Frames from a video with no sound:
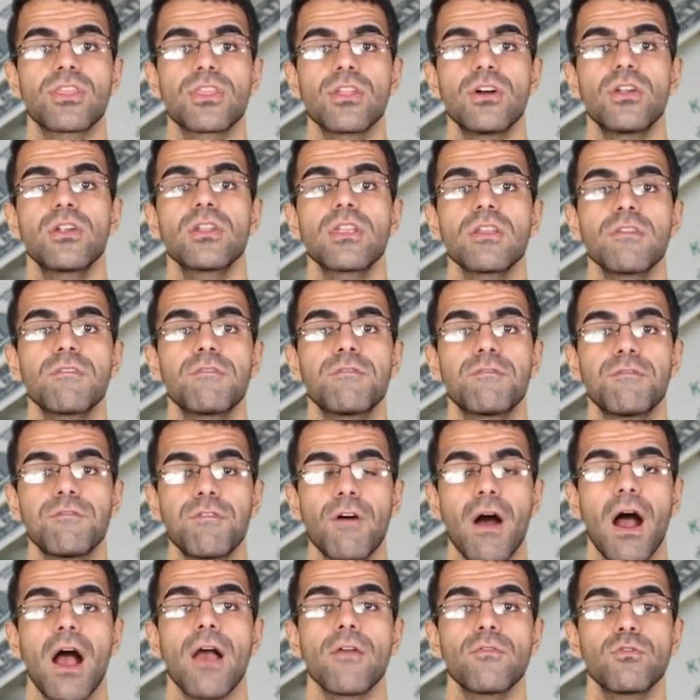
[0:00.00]

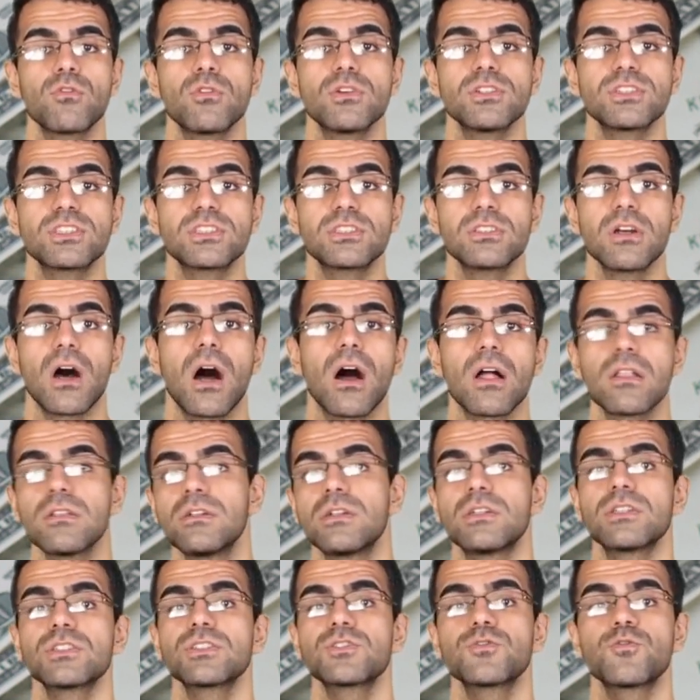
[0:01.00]

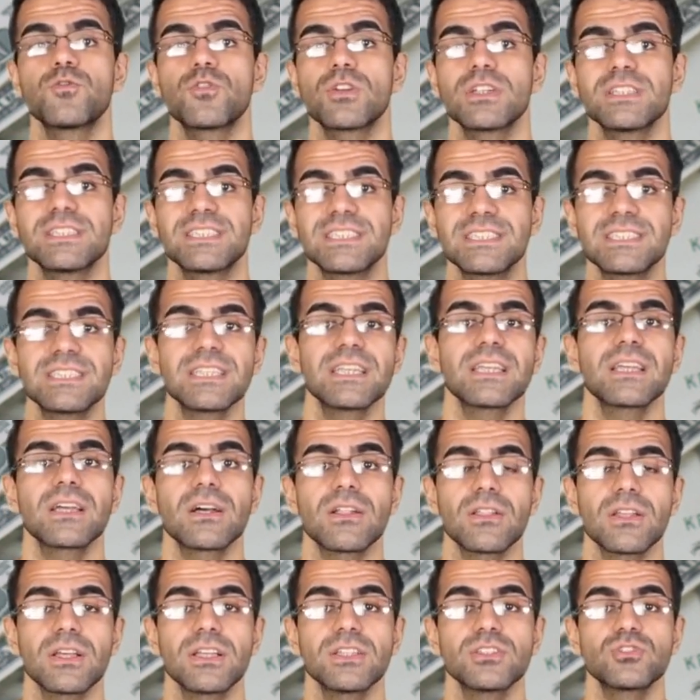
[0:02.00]
$35 for a
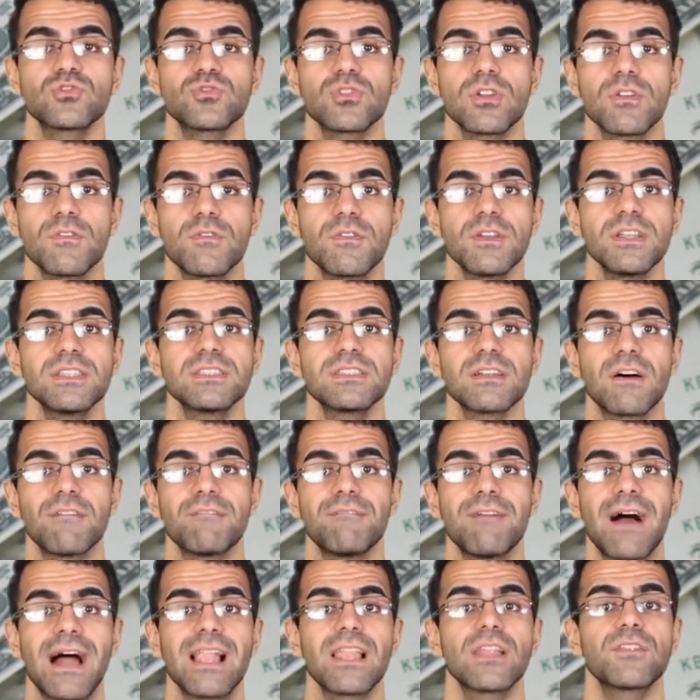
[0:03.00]
single entry visa
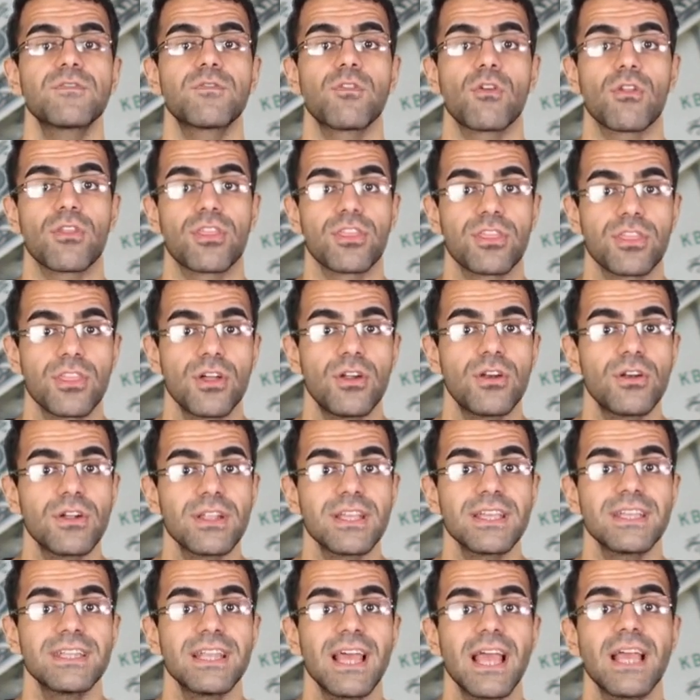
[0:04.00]
valid for
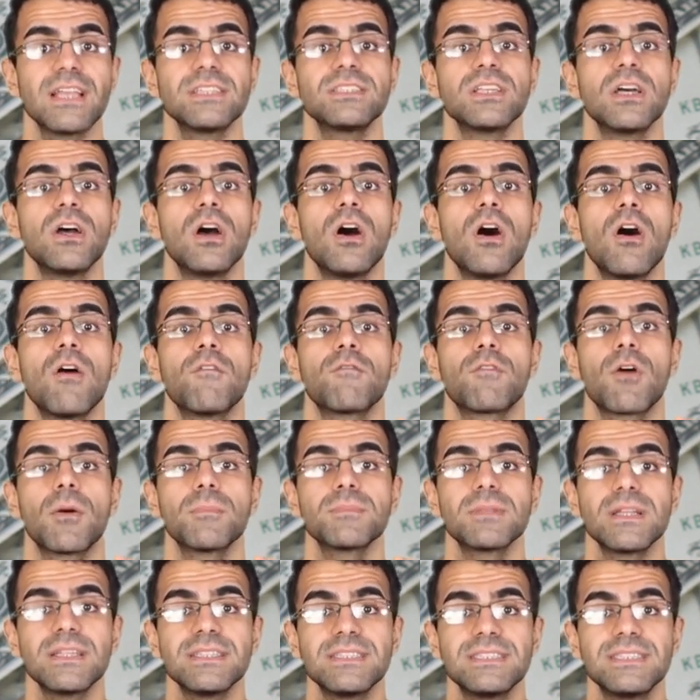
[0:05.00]
30 days
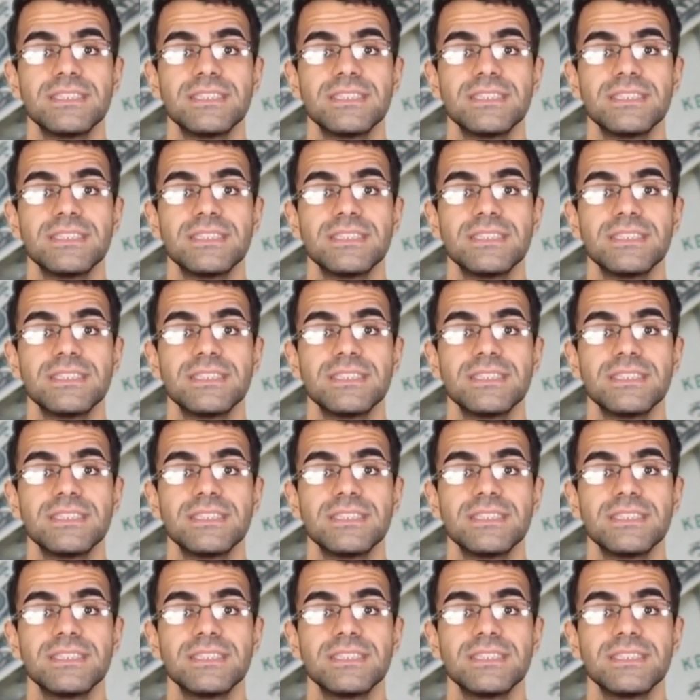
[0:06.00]
from the